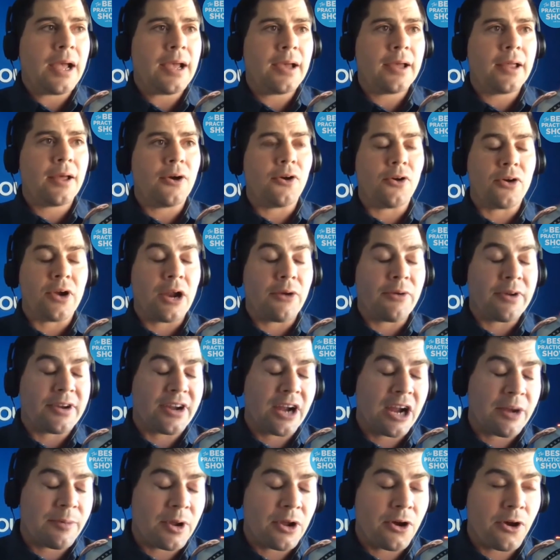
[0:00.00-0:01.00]
mm-hmm. right? Or not
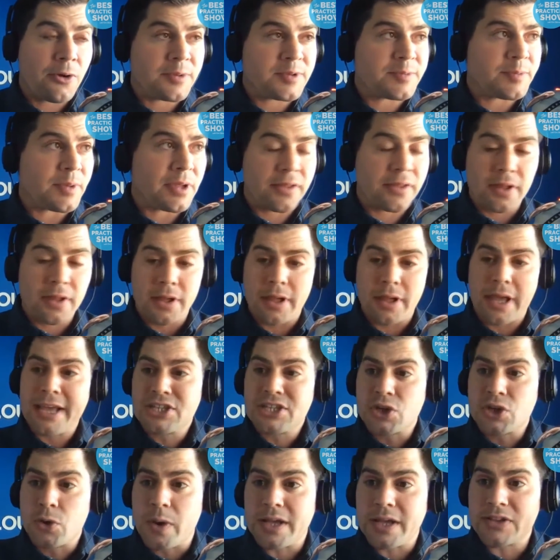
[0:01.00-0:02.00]
retirement homes, but the
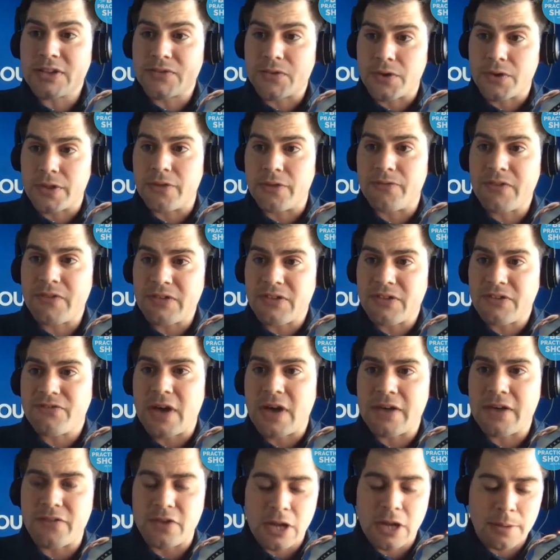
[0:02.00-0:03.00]
HOAs for the
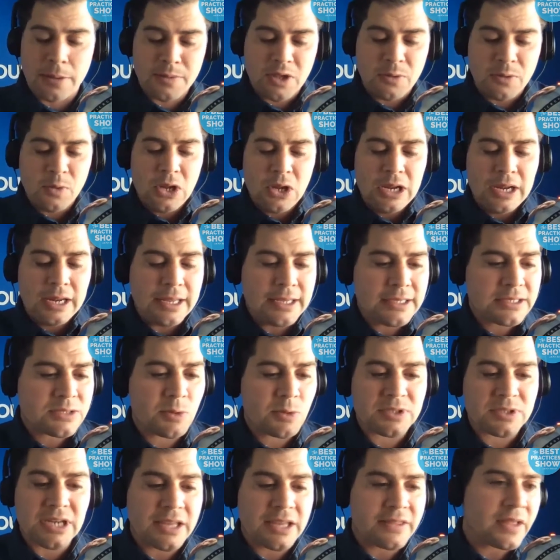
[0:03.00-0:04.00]
55 and up
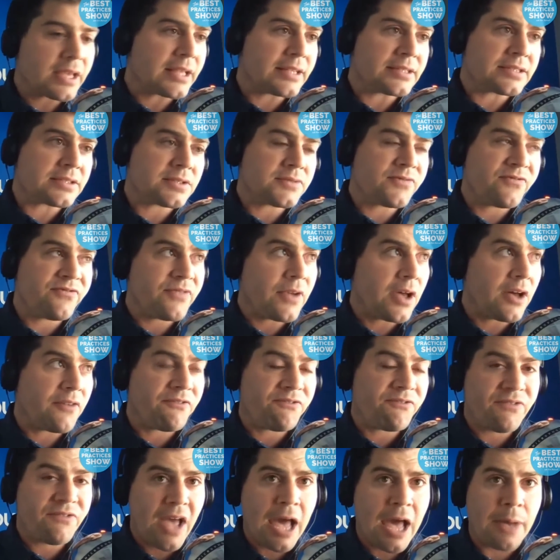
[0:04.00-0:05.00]
communities, which I think is
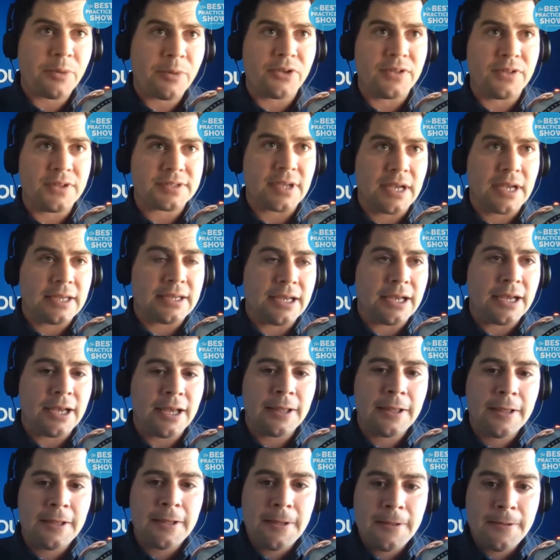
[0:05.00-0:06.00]
a fabulous
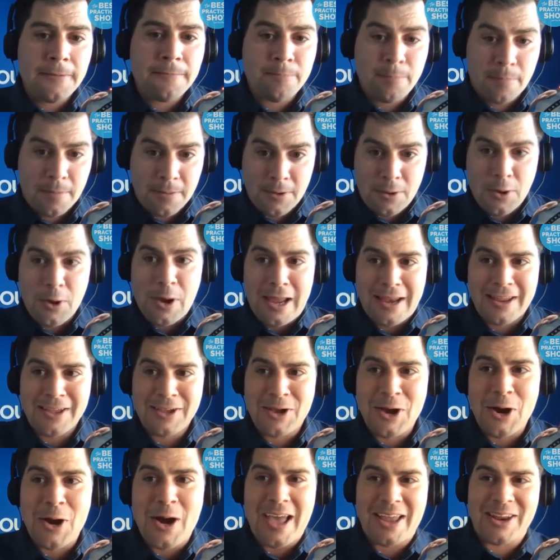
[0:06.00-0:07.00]
idea. Wait, pause right go
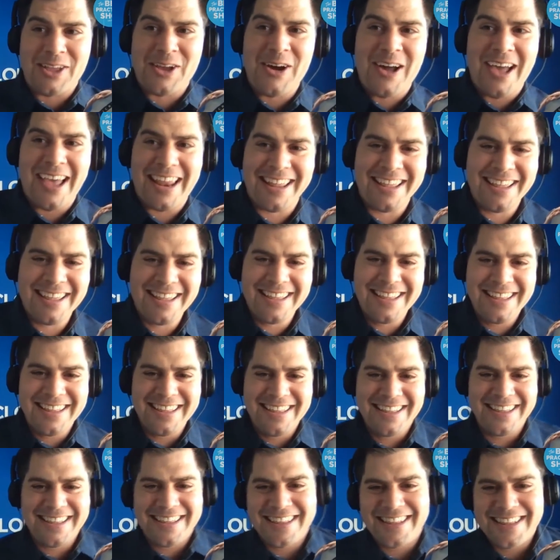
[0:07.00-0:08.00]
there. Ahead. Go ahead. Go ahead.
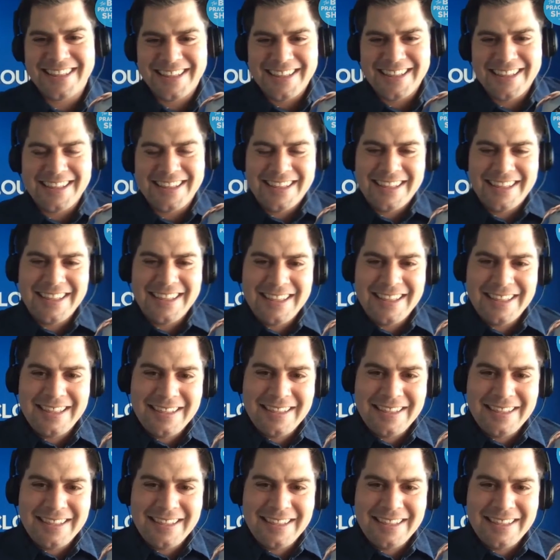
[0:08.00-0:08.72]
Now explain